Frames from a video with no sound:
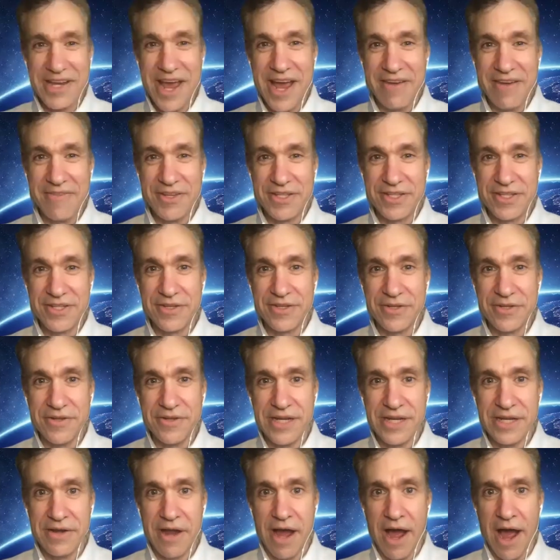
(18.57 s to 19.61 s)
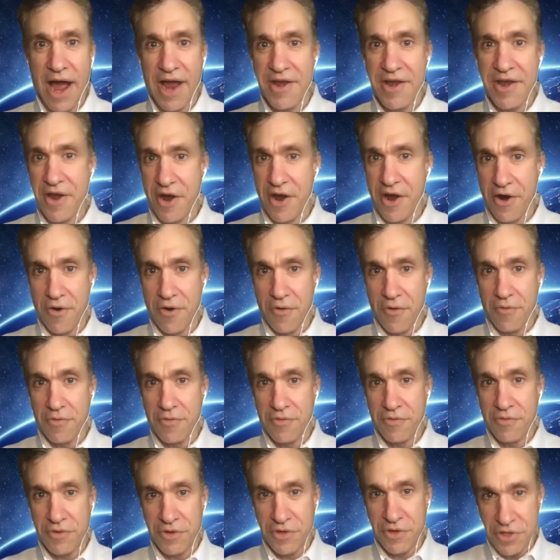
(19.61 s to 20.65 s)
have you too. And I know
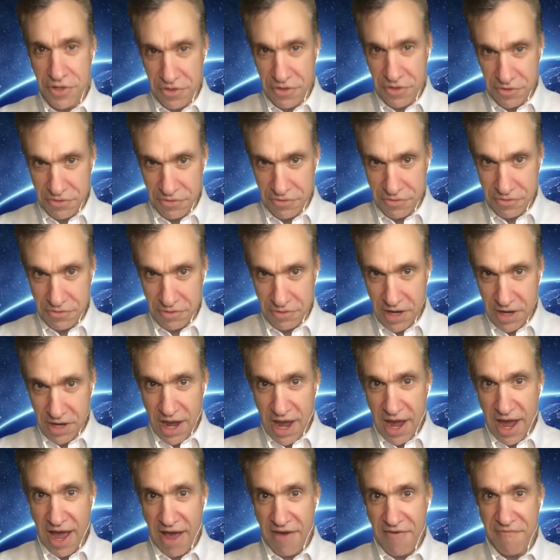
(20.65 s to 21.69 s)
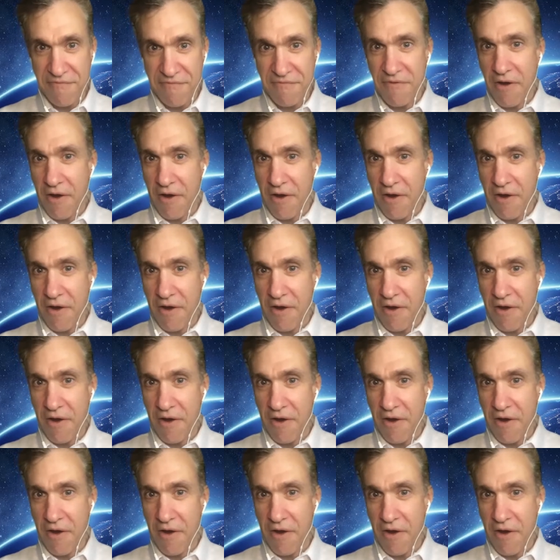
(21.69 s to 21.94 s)
you have